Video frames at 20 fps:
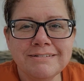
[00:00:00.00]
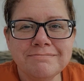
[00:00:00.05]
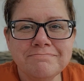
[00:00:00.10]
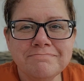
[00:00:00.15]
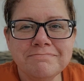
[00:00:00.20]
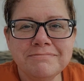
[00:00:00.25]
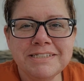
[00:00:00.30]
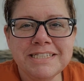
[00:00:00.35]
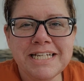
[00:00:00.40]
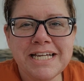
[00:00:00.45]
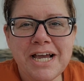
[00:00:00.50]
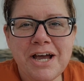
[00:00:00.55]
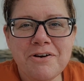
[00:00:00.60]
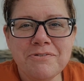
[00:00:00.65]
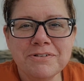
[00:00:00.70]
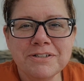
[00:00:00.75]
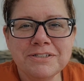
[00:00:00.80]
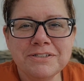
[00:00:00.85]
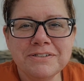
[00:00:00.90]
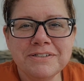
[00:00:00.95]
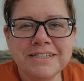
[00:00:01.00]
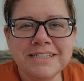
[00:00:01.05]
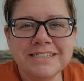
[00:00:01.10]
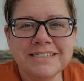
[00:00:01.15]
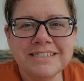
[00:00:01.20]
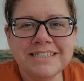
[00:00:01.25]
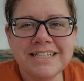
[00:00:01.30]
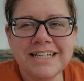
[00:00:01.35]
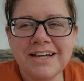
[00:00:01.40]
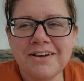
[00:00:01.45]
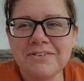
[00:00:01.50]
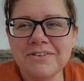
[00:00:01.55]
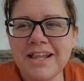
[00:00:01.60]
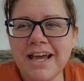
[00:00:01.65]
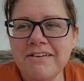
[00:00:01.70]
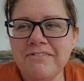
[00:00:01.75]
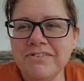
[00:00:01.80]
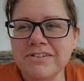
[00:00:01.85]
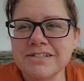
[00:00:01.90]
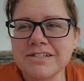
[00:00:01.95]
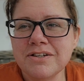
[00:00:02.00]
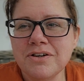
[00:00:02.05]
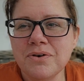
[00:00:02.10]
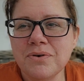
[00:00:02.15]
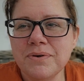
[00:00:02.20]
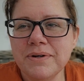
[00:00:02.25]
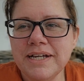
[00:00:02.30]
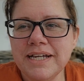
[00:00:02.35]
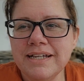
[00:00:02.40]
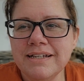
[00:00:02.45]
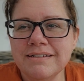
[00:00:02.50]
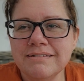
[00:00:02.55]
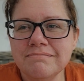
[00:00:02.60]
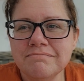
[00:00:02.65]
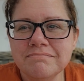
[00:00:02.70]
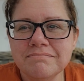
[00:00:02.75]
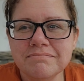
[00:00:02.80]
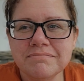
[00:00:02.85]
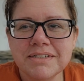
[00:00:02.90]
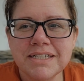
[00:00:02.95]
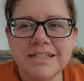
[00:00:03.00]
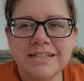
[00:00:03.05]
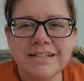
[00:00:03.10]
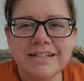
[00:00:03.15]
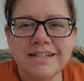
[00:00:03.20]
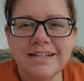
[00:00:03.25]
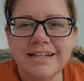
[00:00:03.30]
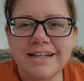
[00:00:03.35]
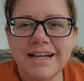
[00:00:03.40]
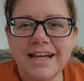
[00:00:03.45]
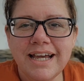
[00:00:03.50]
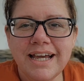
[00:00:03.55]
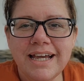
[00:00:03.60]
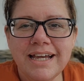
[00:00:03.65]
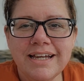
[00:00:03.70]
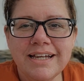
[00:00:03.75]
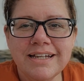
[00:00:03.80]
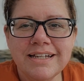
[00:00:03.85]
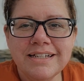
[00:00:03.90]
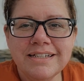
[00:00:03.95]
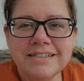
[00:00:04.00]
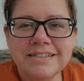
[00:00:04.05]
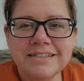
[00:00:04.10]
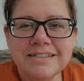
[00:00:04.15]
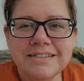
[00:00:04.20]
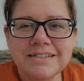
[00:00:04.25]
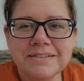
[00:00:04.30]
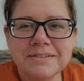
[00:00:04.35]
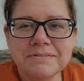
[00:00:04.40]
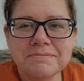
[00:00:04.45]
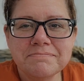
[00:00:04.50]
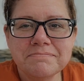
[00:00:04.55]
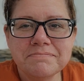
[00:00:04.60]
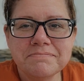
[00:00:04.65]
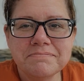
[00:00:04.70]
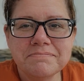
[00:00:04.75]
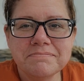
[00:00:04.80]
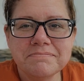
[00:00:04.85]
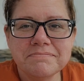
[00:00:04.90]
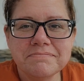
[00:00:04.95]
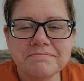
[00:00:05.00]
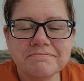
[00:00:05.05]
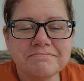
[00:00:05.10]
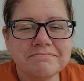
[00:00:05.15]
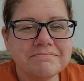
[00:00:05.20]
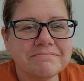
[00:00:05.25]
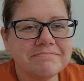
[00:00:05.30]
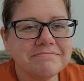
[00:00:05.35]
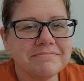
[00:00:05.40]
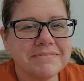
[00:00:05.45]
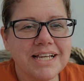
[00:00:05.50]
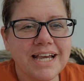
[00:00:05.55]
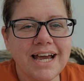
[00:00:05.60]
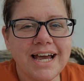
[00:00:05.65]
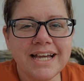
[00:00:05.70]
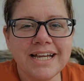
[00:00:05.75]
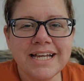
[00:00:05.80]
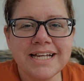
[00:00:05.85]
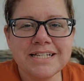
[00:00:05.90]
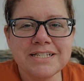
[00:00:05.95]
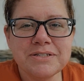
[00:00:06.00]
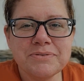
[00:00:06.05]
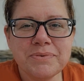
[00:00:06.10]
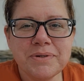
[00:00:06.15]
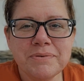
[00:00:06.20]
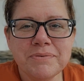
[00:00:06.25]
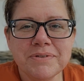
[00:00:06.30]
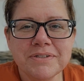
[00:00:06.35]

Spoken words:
see how we're doing, see how life is going. And I guess we will